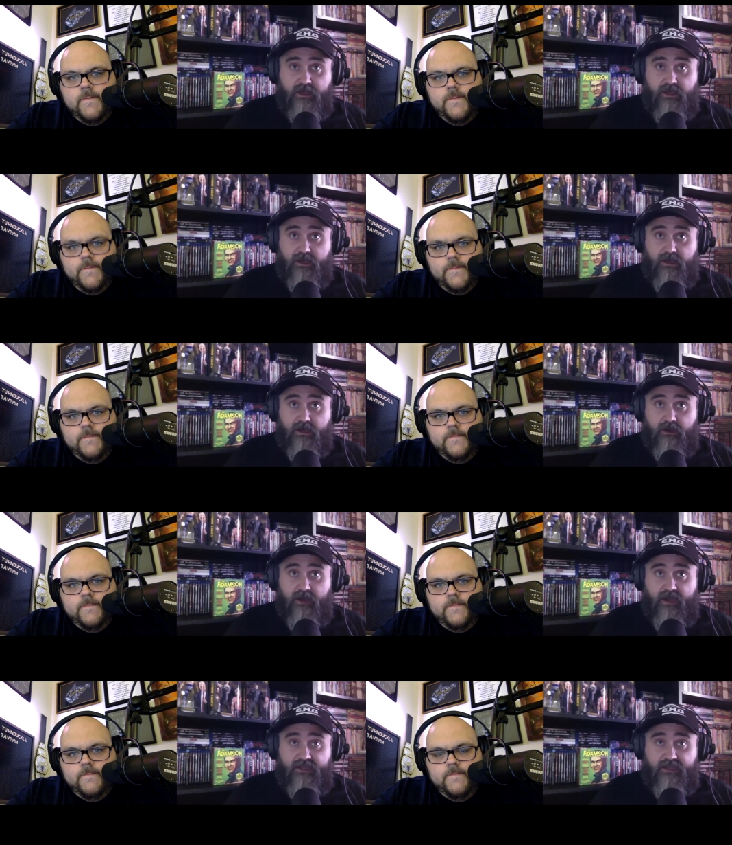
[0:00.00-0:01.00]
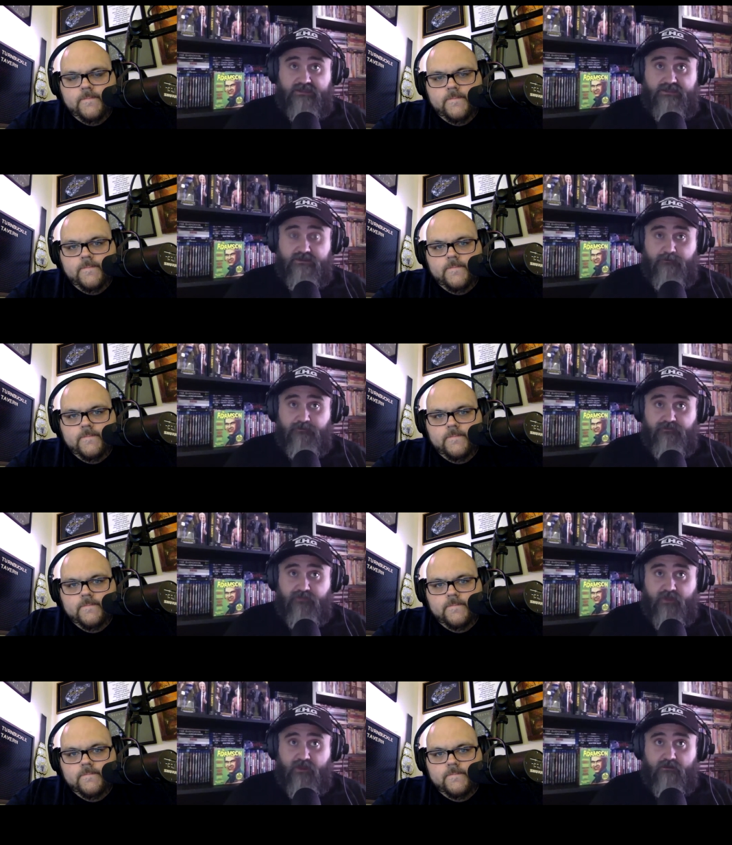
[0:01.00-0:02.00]
Speaker 1: Uh, I guess
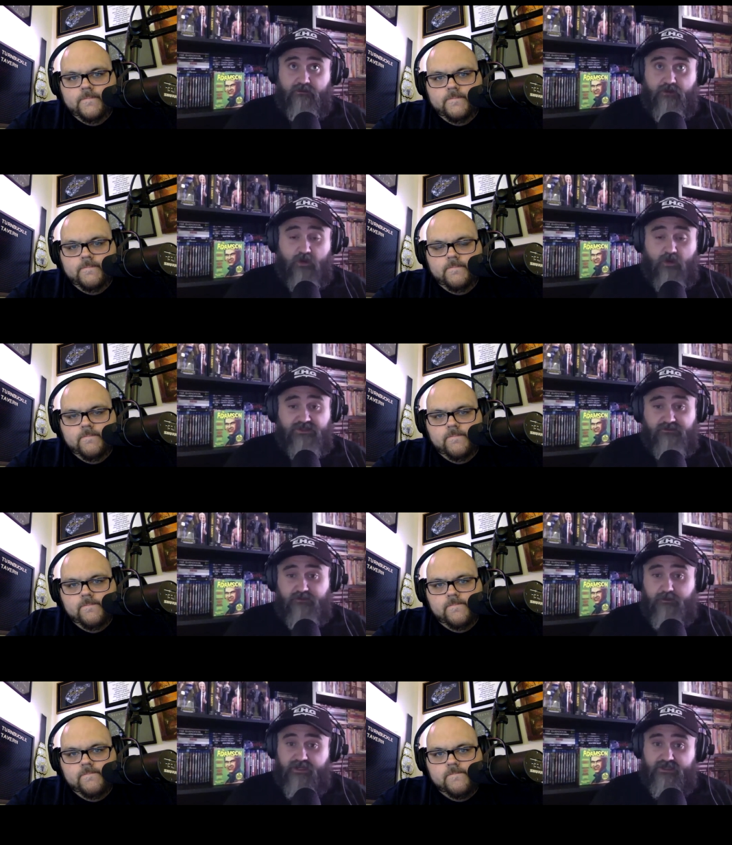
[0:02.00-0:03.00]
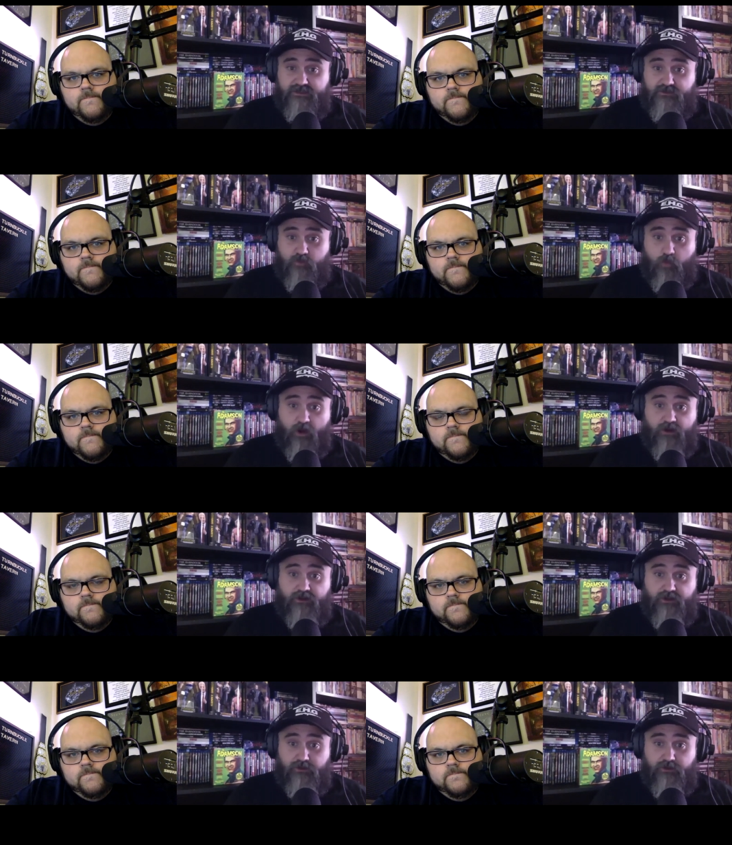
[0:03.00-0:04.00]
the question for me is where do
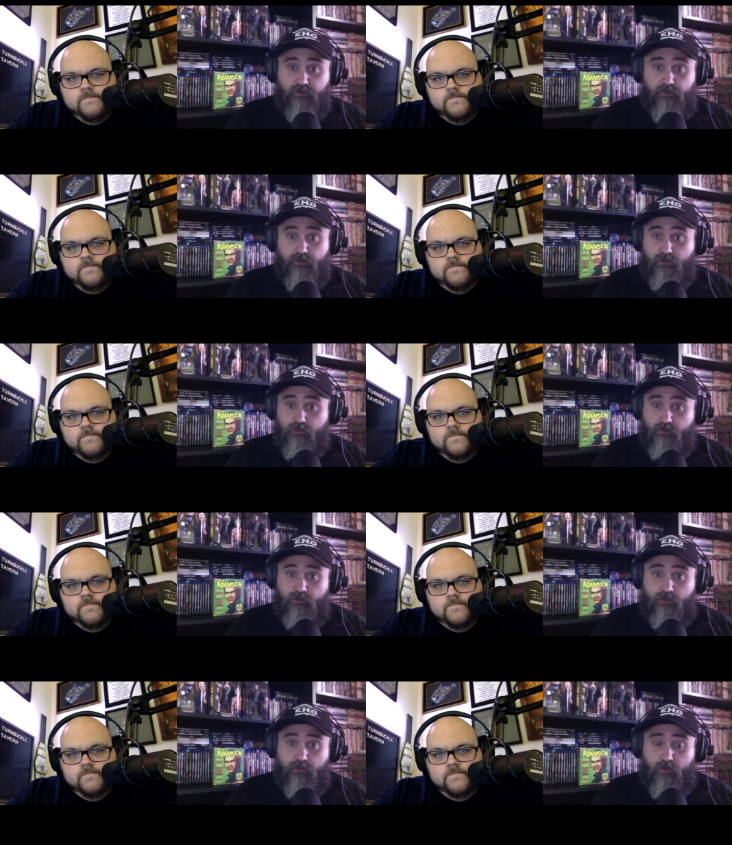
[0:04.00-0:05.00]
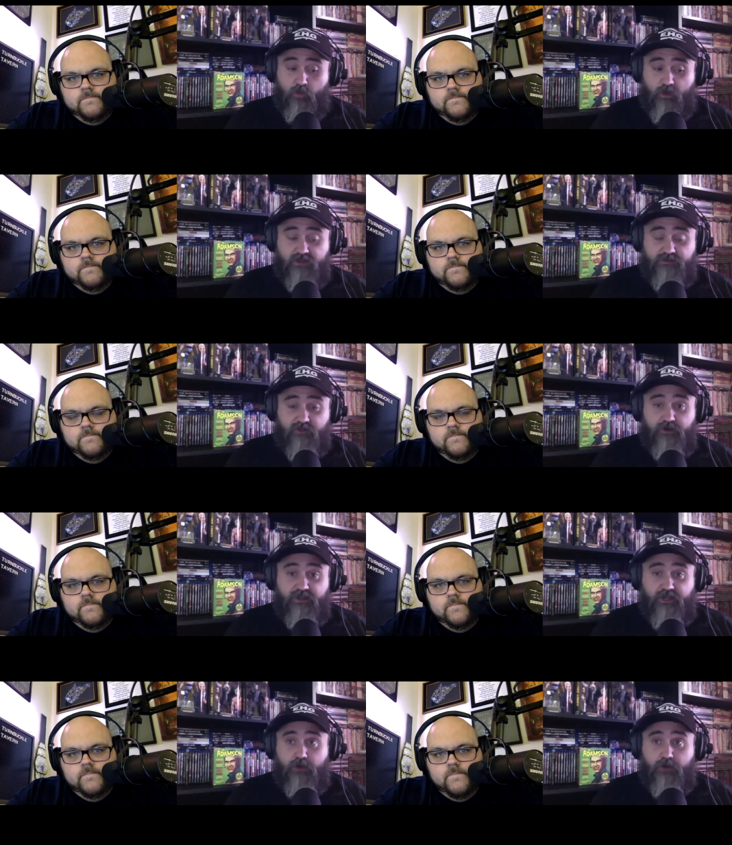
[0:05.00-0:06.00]
you where's Brodie
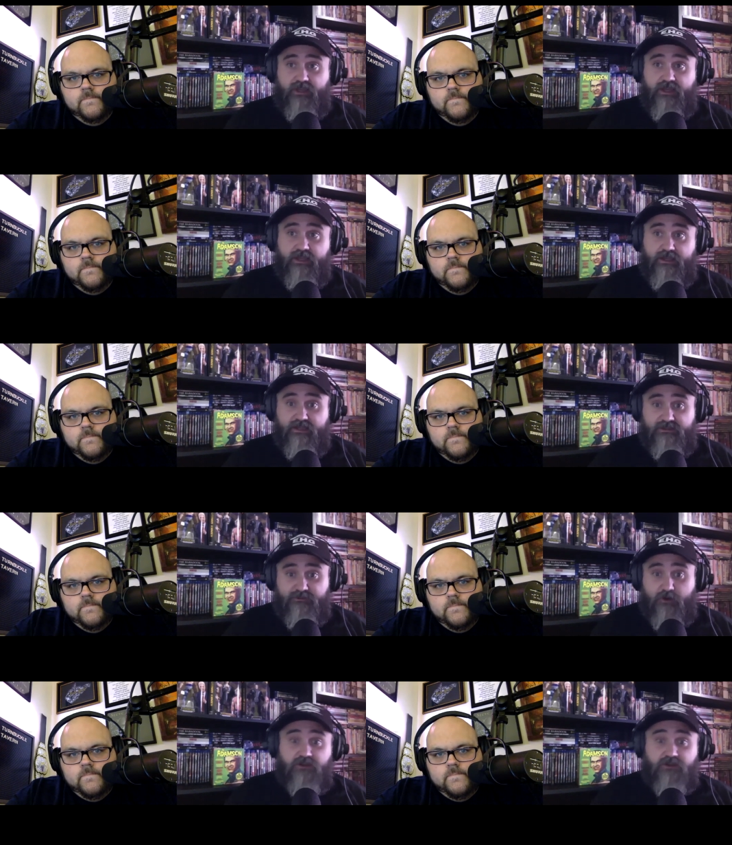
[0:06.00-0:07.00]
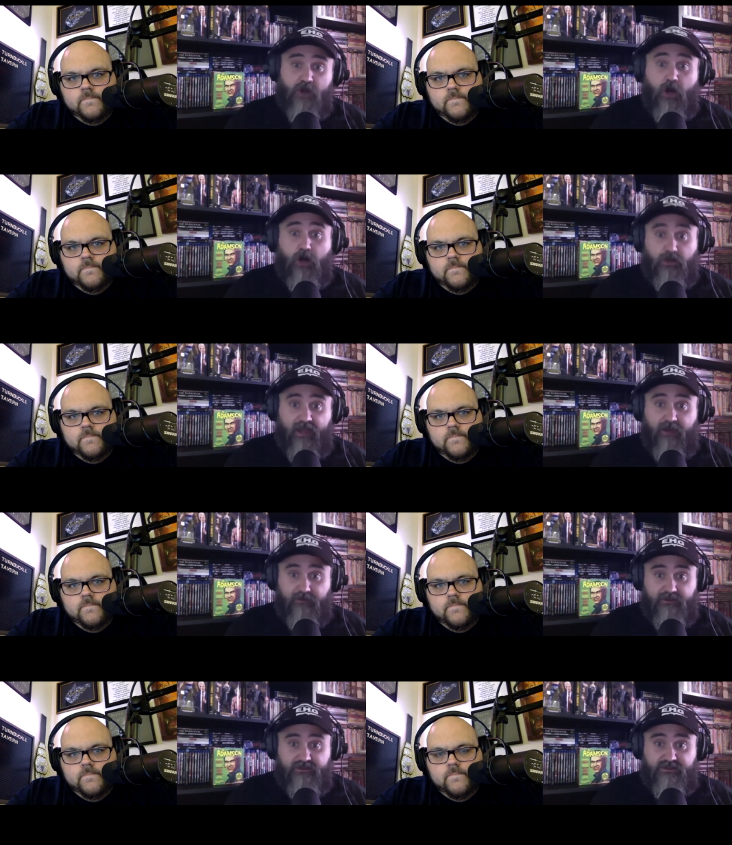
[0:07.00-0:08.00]
go in as far as All Out
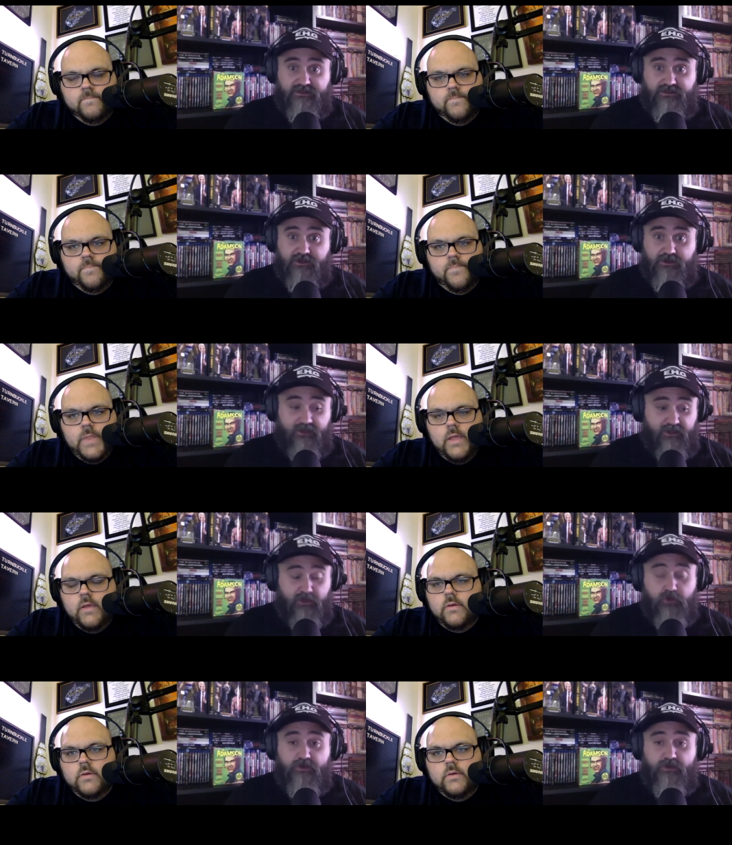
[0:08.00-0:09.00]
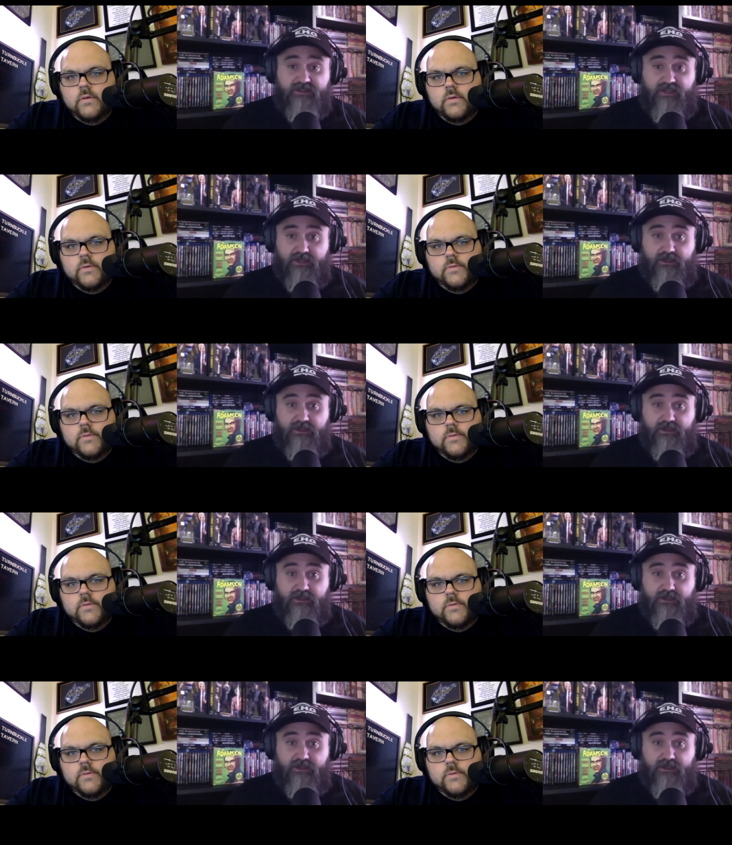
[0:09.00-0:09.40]
is concerned? Like who is he